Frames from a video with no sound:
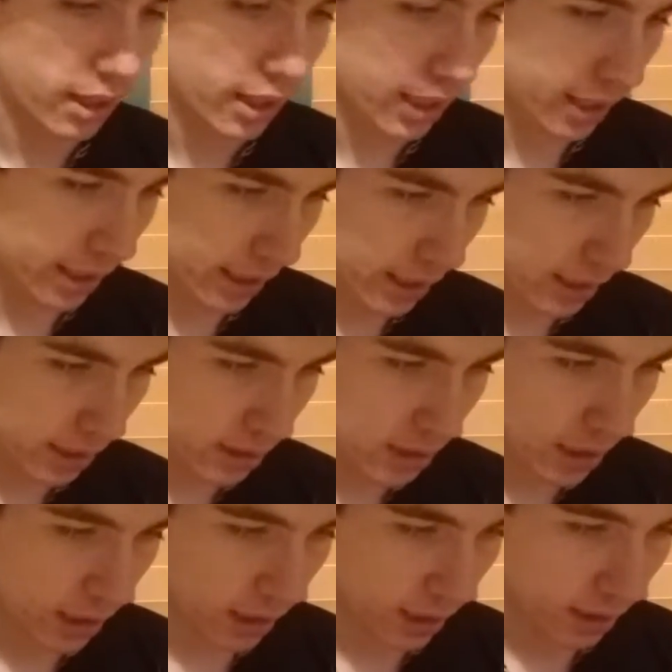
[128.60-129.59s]
and
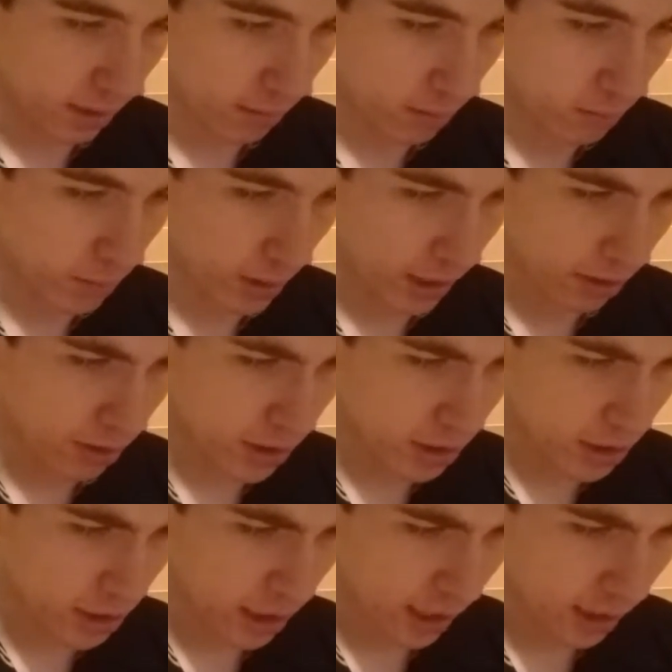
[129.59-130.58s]
a
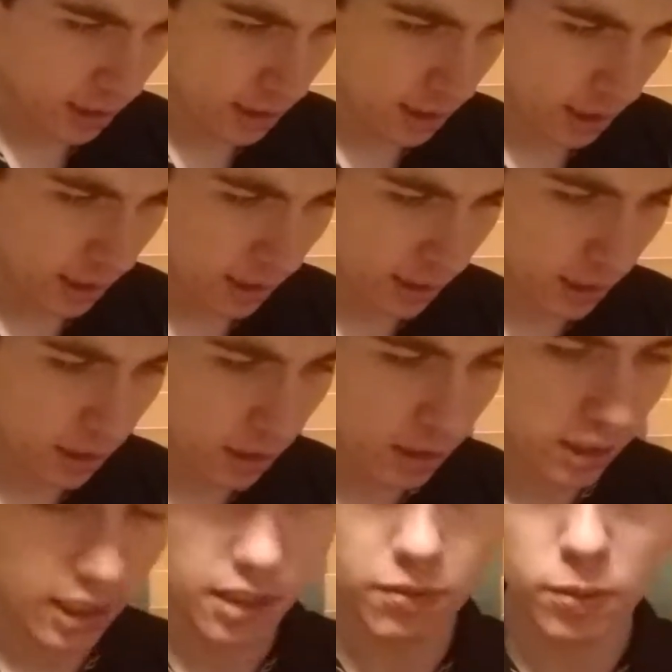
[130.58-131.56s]
pirate and I think
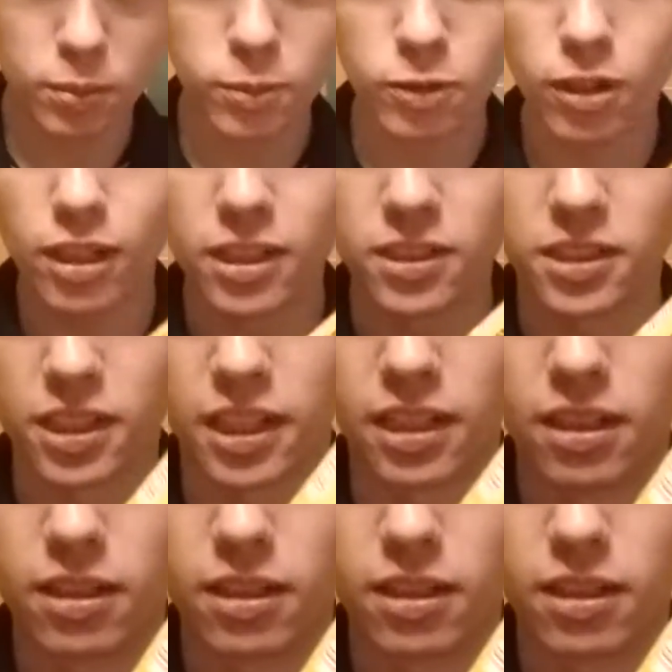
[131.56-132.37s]
kind of a piranha's head.